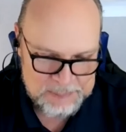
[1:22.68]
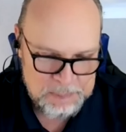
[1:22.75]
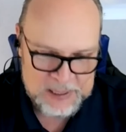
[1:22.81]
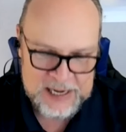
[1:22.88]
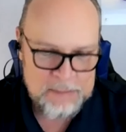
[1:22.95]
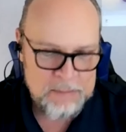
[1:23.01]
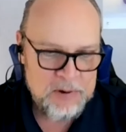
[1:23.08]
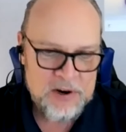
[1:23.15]

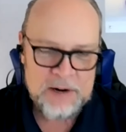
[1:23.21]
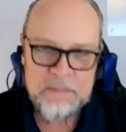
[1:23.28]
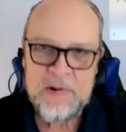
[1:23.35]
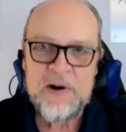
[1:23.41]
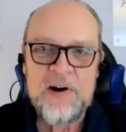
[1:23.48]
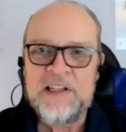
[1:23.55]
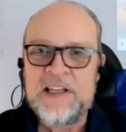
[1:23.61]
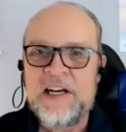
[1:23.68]
ping pong
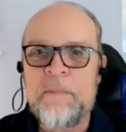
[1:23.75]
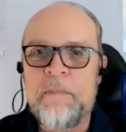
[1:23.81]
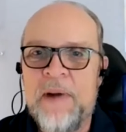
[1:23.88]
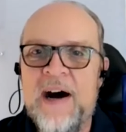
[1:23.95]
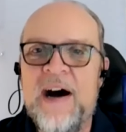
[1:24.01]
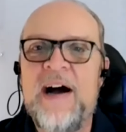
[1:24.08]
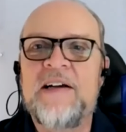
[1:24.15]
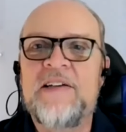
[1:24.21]
ball in a
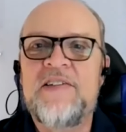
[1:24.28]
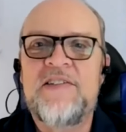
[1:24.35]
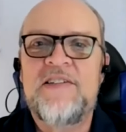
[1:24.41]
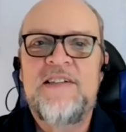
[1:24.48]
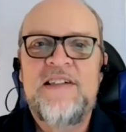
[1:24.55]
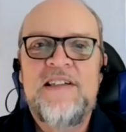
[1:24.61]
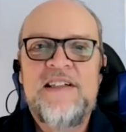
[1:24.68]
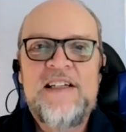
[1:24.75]
box,
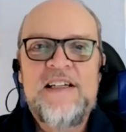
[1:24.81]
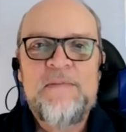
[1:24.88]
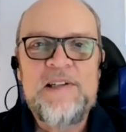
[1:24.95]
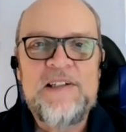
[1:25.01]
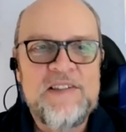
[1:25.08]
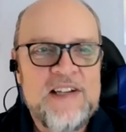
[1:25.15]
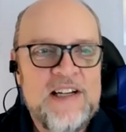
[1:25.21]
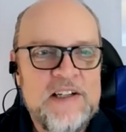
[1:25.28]

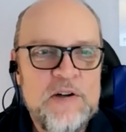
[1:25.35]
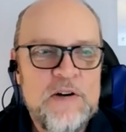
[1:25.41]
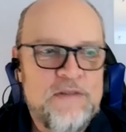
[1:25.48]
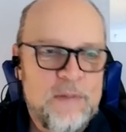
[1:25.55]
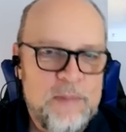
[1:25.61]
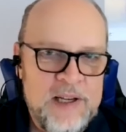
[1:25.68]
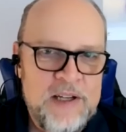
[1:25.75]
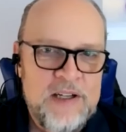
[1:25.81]
because I go
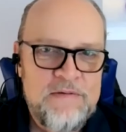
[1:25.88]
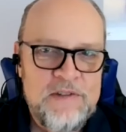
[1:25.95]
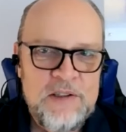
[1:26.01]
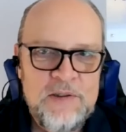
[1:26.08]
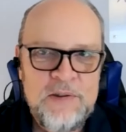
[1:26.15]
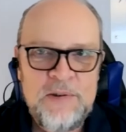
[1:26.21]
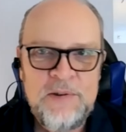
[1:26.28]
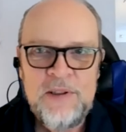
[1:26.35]
from
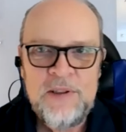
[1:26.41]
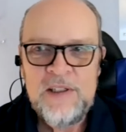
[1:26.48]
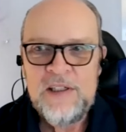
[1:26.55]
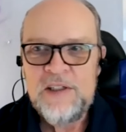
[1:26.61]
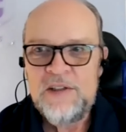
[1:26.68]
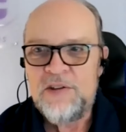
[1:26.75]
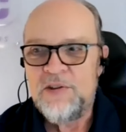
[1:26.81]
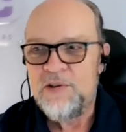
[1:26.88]
interview
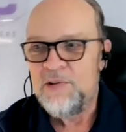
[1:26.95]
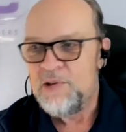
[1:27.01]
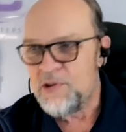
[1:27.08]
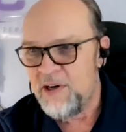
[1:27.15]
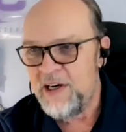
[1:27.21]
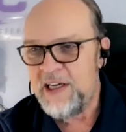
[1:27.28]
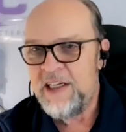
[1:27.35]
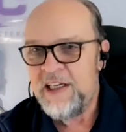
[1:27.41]
to
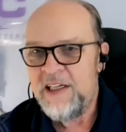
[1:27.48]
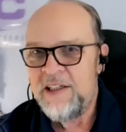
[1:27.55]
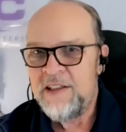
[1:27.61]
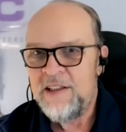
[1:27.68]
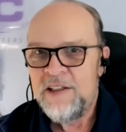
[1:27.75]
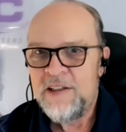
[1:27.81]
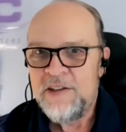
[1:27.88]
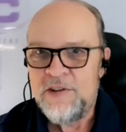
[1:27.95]
training
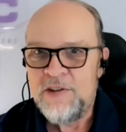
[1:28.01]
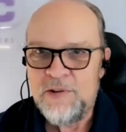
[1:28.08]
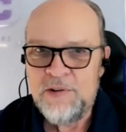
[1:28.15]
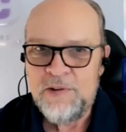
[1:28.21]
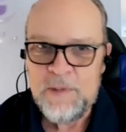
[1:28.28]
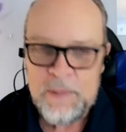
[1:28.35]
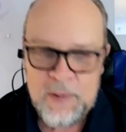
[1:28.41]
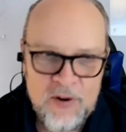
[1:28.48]

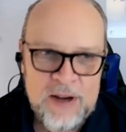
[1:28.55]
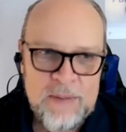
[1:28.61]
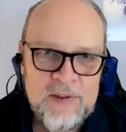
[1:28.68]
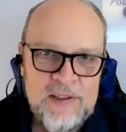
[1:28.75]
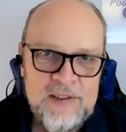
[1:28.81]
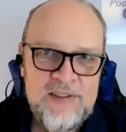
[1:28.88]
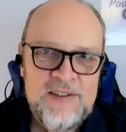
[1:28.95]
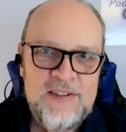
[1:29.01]
to
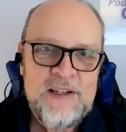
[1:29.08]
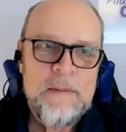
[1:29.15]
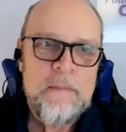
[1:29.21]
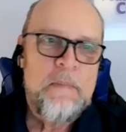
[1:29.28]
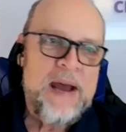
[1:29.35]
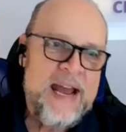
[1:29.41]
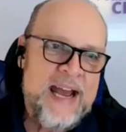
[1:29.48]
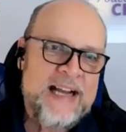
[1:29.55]
appointments
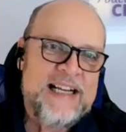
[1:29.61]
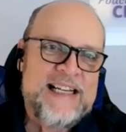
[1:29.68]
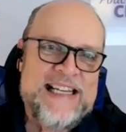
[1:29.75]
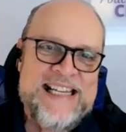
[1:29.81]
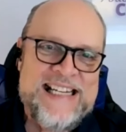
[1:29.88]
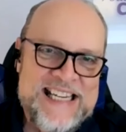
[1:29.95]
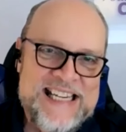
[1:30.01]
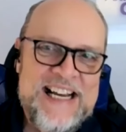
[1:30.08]
back
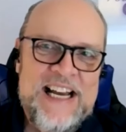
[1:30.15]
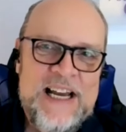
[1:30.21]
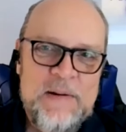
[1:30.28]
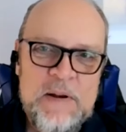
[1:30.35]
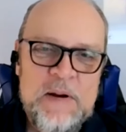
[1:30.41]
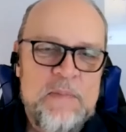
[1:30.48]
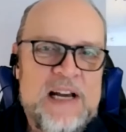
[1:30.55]
in time.